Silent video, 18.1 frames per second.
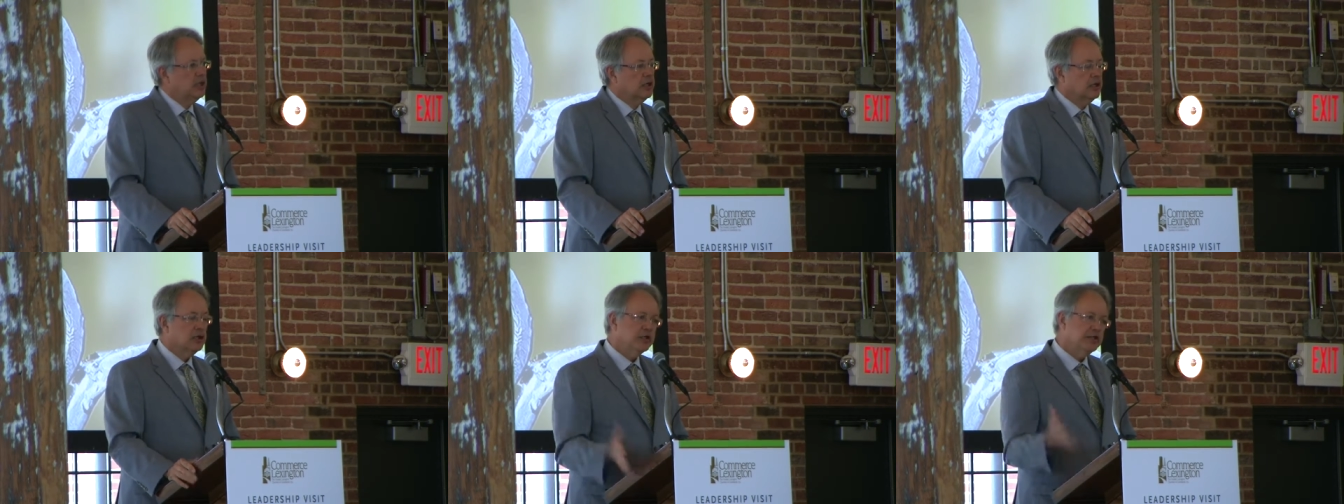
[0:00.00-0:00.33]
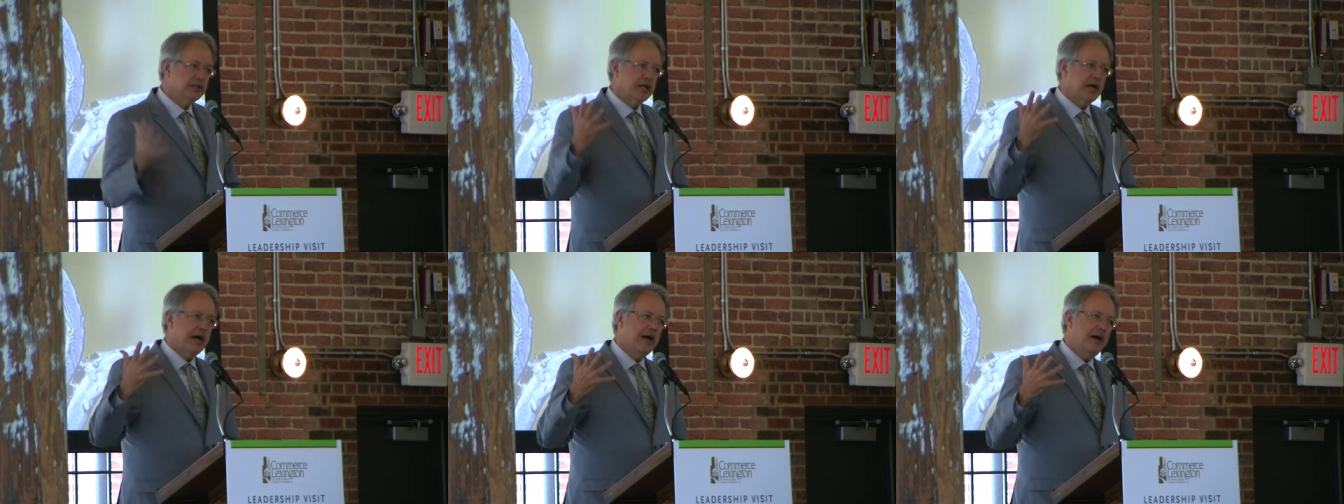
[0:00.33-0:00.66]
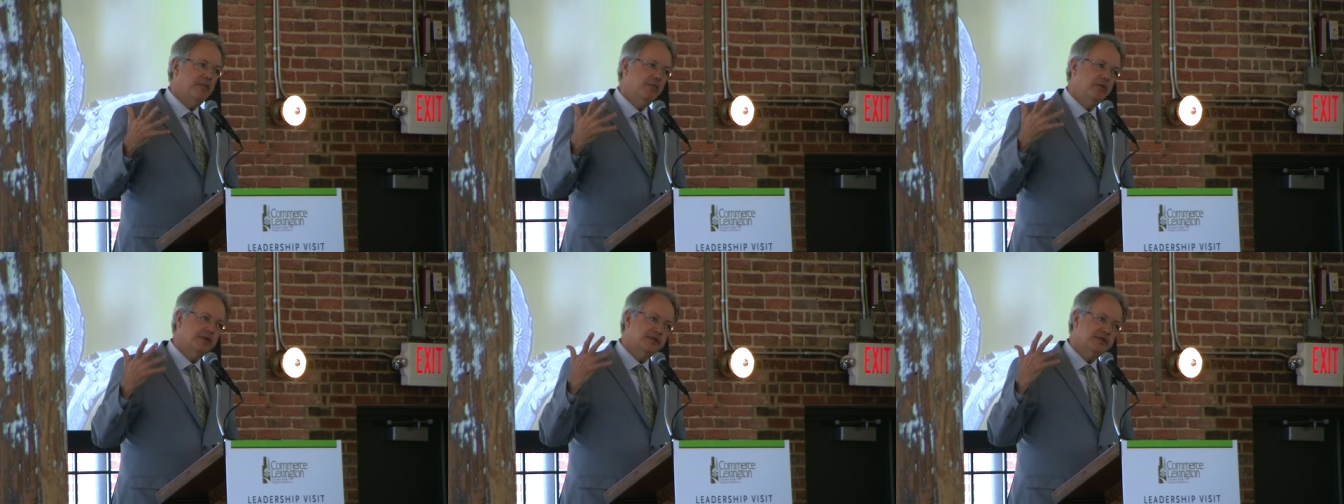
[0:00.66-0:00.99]
good
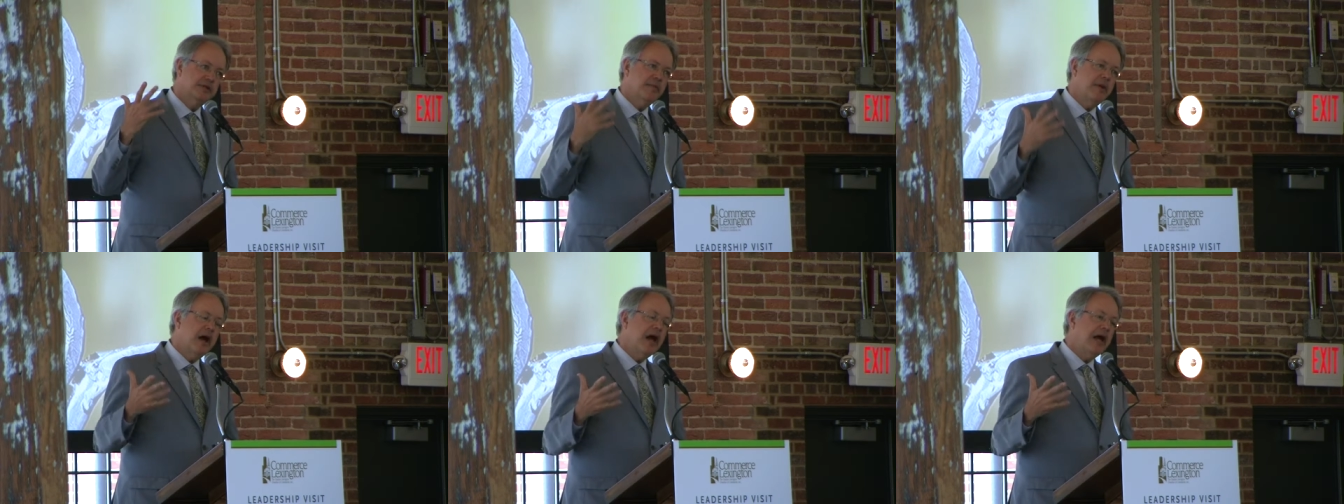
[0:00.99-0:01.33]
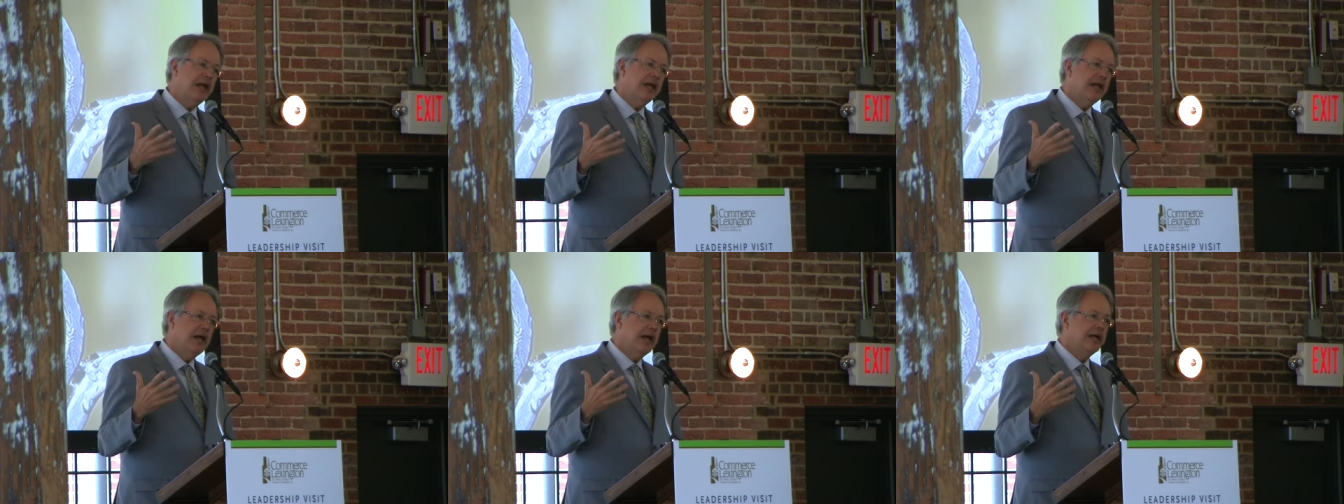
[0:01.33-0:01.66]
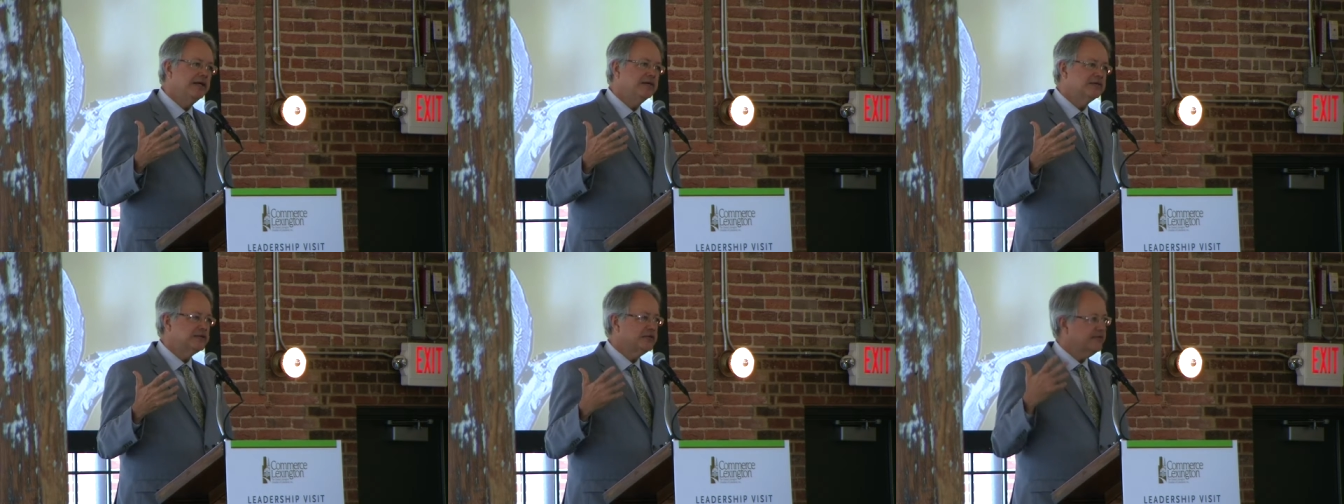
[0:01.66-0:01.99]
job with some
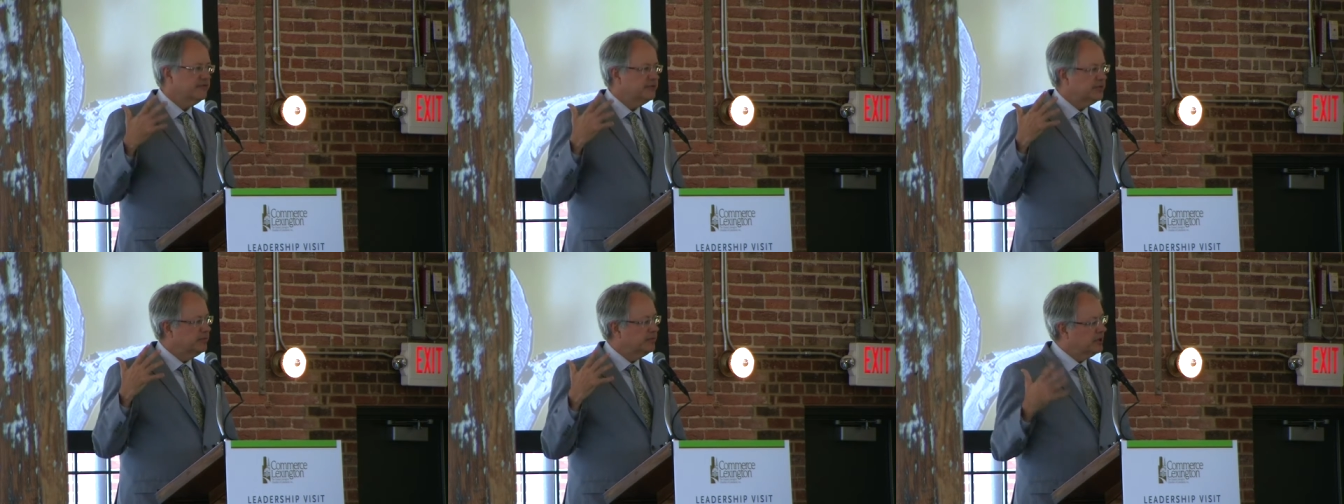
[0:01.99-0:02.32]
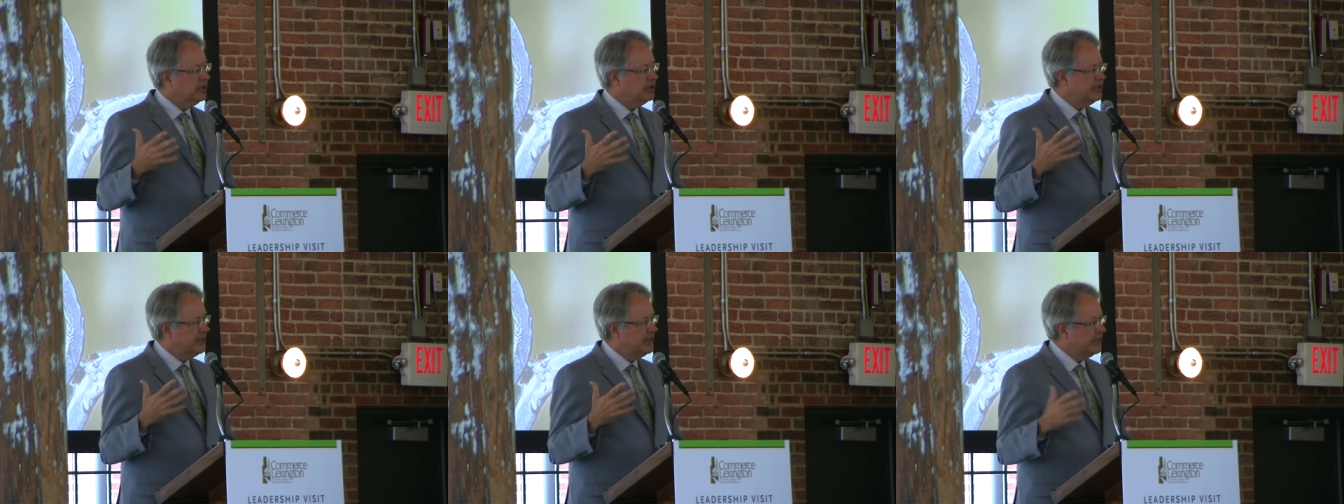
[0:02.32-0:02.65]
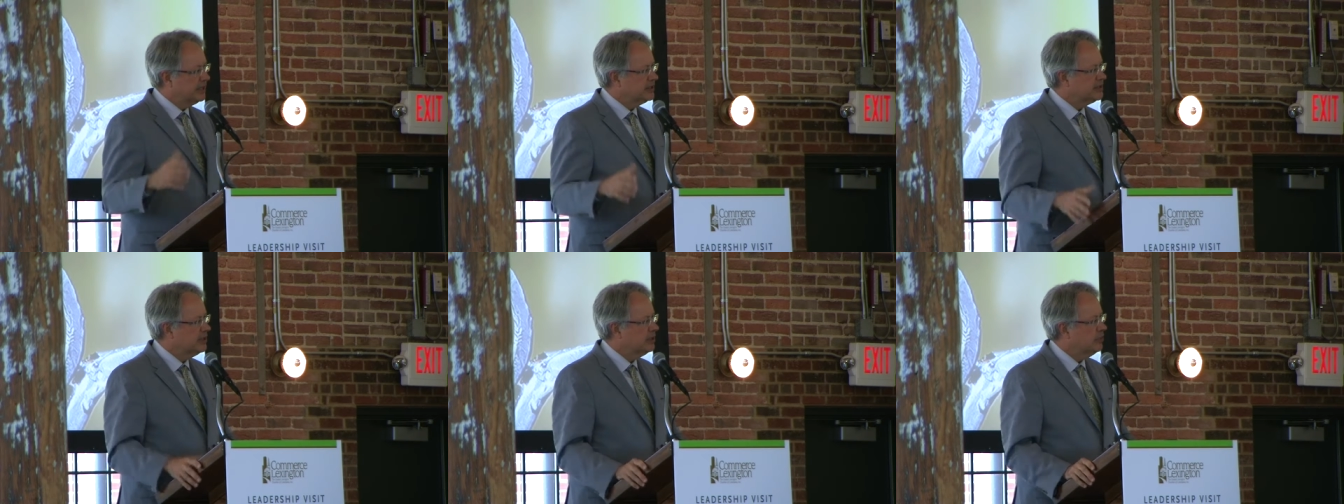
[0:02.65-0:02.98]
highlights of some good
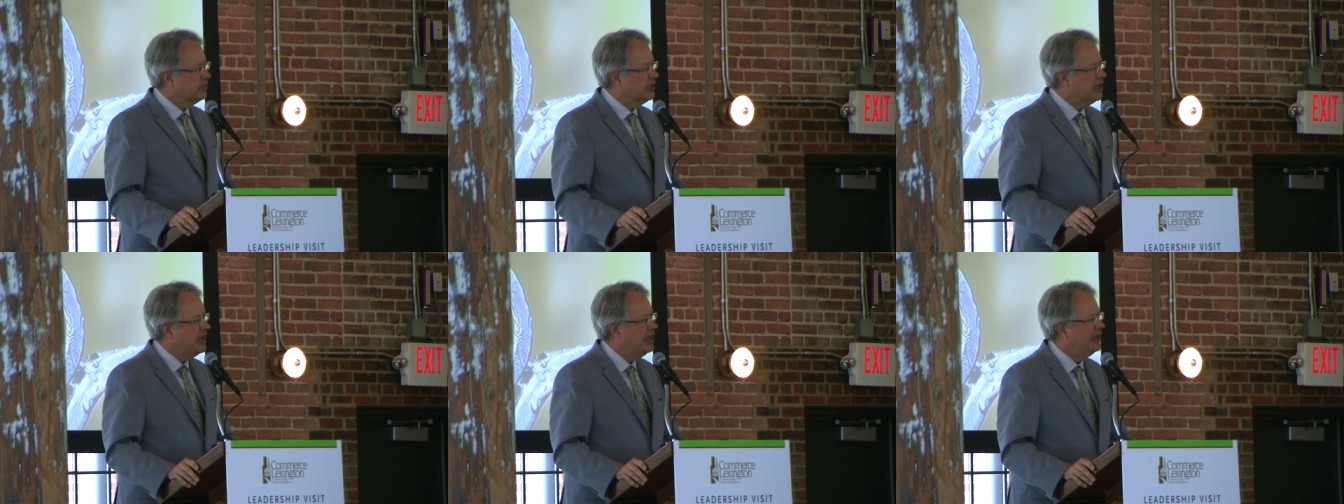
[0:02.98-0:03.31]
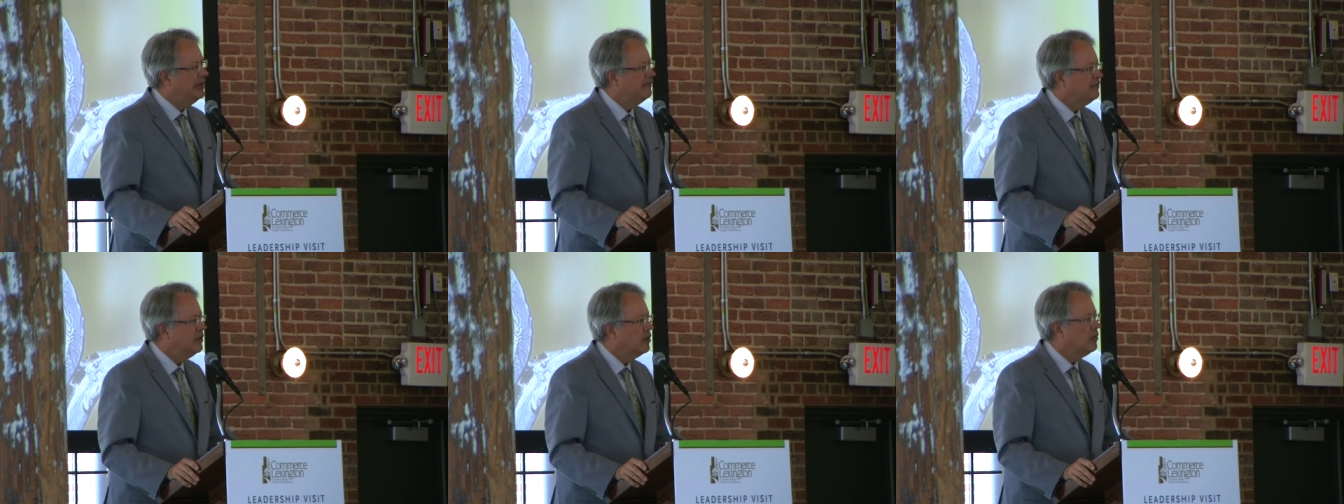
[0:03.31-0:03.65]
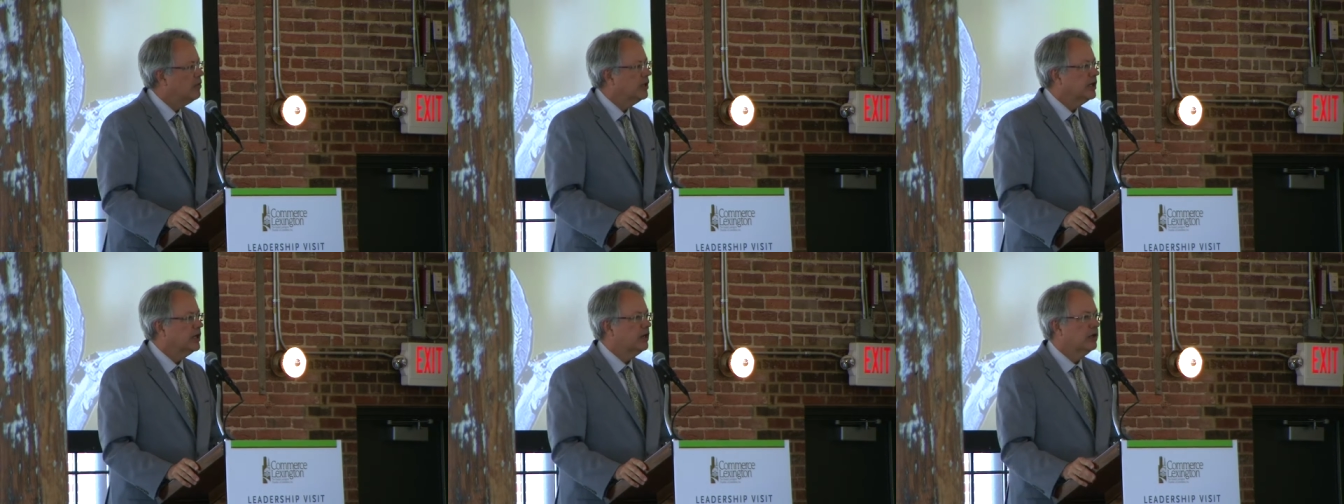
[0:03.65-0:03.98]
things that we have
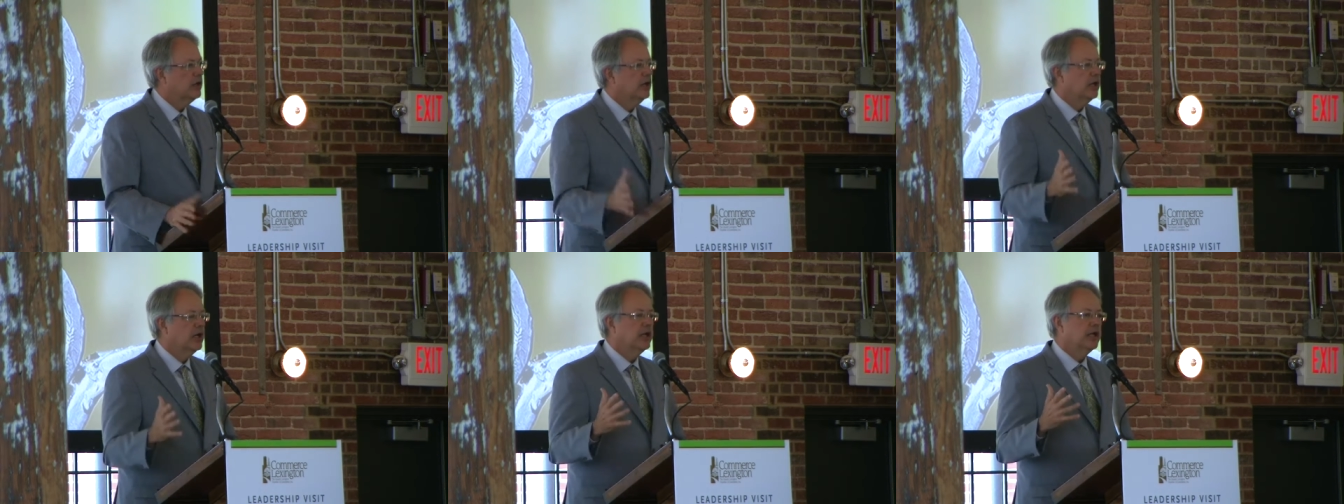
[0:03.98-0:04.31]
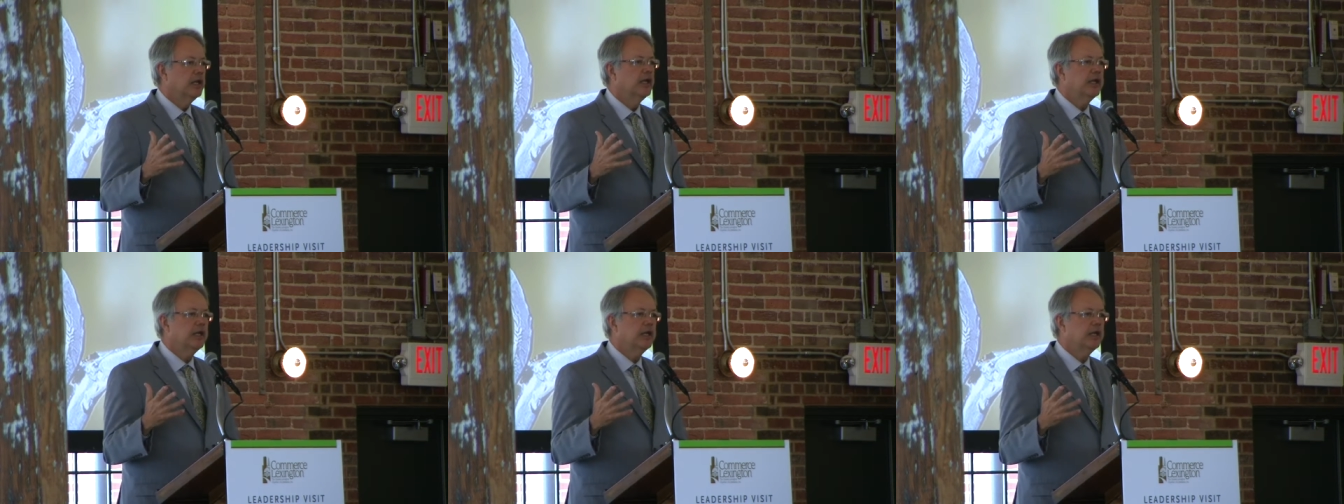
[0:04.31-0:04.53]
going on